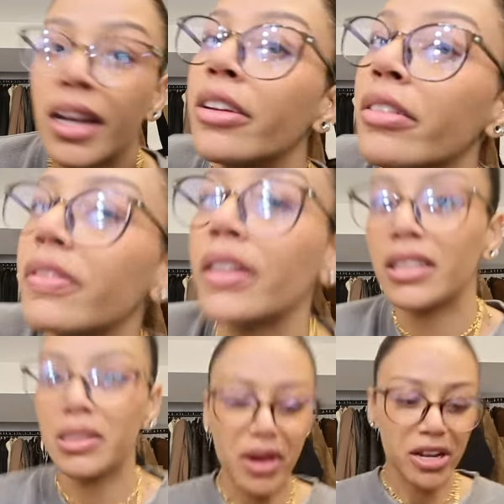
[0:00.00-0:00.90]
don't think
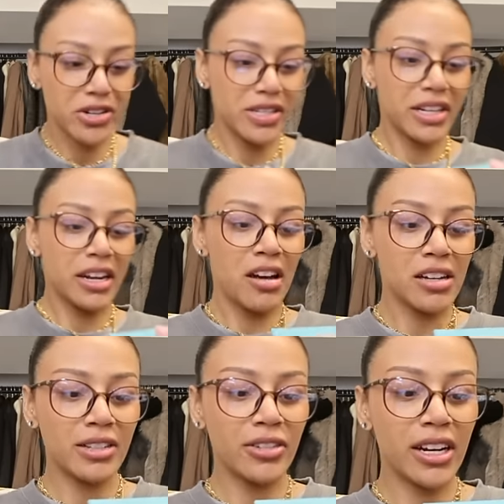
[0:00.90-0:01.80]
this battery's gonna
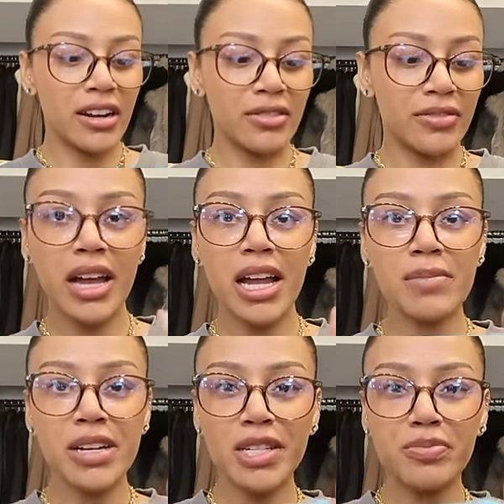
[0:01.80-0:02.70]
last long enough.
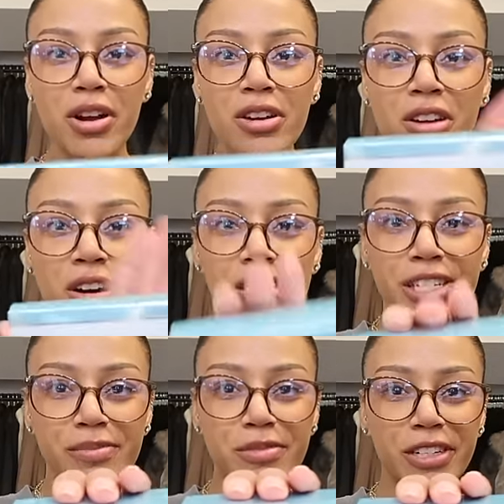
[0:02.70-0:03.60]
Elemis Pro
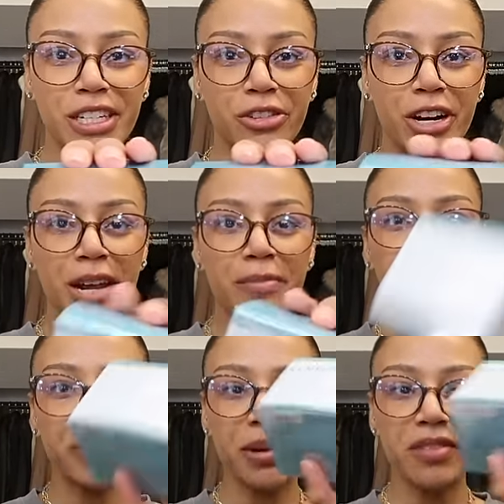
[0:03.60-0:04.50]
Collagen Marine Cream.
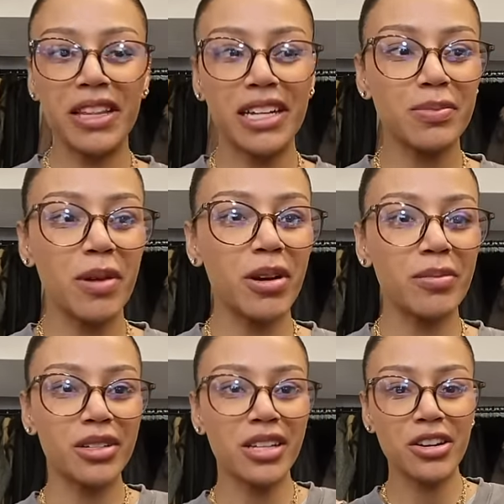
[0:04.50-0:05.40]
I'm giving that to my
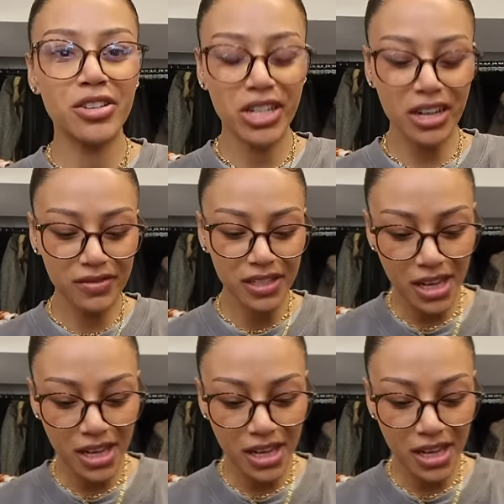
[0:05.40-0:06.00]
mum because I know she loves